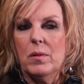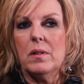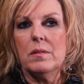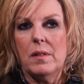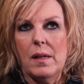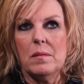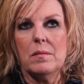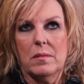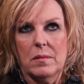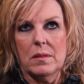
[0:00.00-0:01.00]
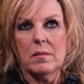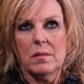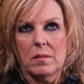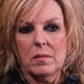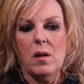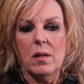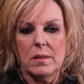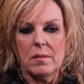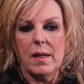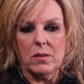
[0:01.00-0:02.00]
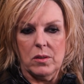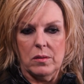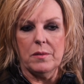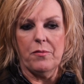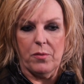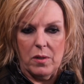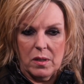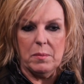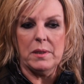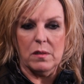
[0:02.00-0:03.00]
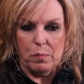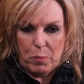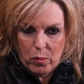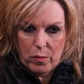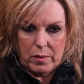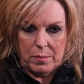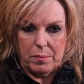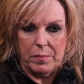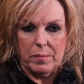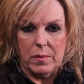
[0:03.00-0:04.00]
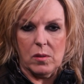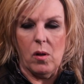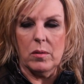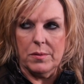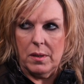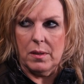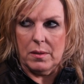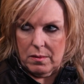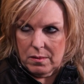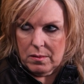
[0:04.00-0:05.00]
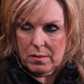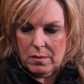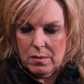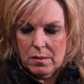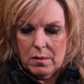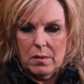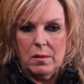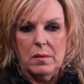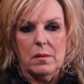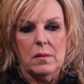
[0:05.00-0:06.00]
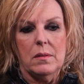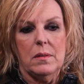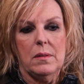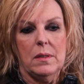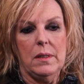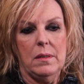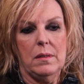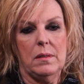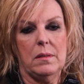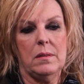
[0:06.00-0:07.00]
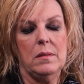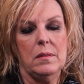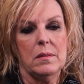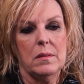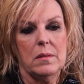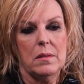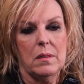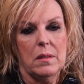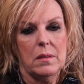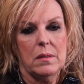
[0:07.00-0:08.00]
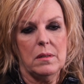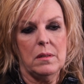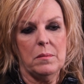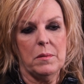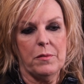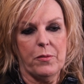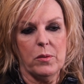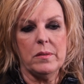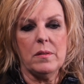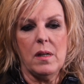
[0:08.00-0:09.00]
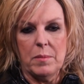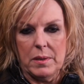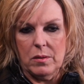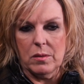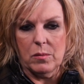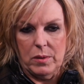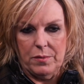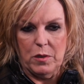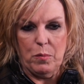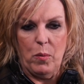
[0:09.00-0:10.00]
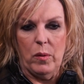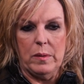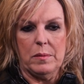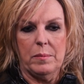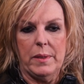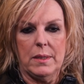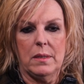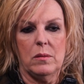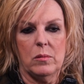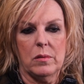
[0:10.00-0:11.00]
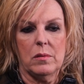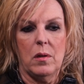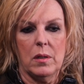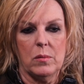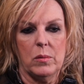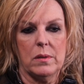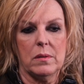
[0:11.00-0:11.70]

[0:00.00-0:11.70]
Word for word: Well, that the song is actually from his poem called Dust, and um, the first time I took one of his poems and made it into a song